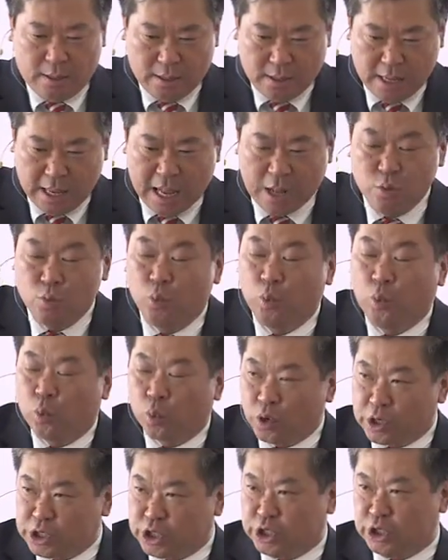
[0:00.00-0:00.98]
and
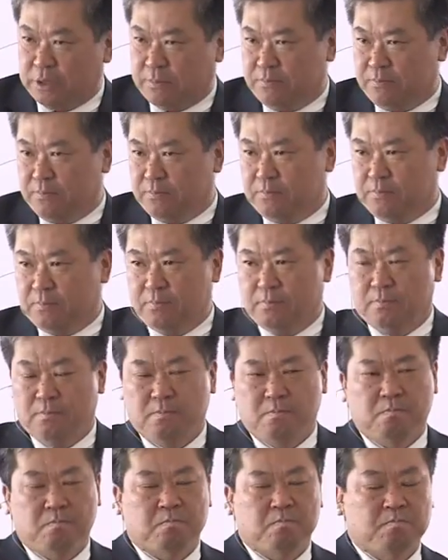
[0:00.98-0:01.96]
worship.
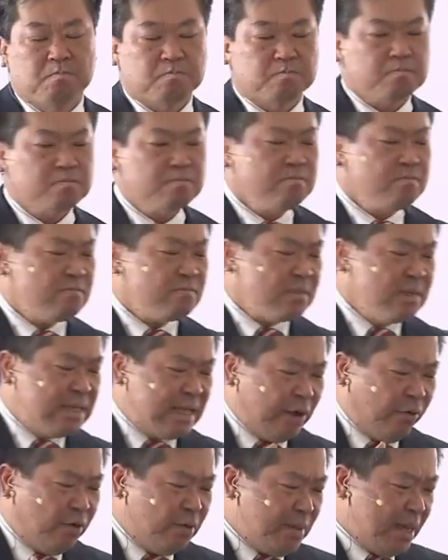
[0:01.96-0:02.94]
And I
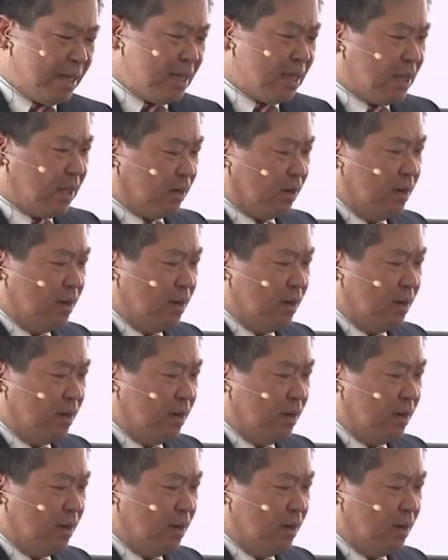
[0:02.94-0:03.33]
want to make it clear